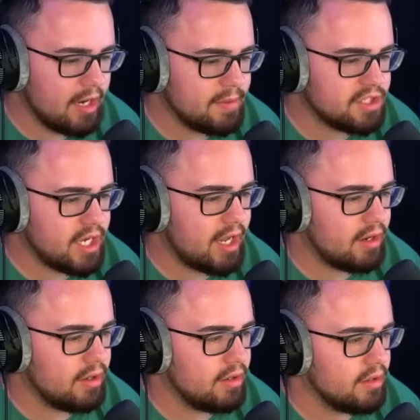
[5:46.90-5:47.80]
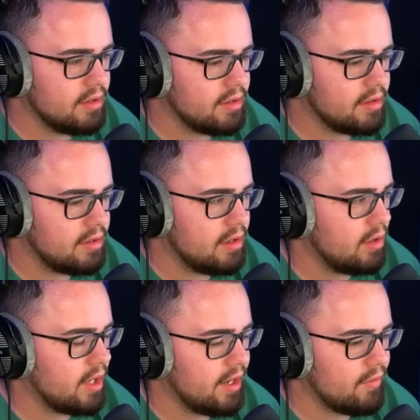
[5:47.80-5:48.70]
be Shadow.
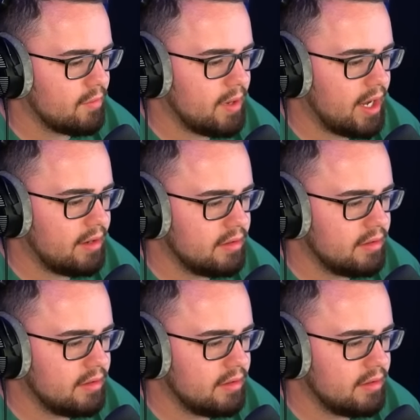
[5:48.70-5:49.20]
Okay, never mind.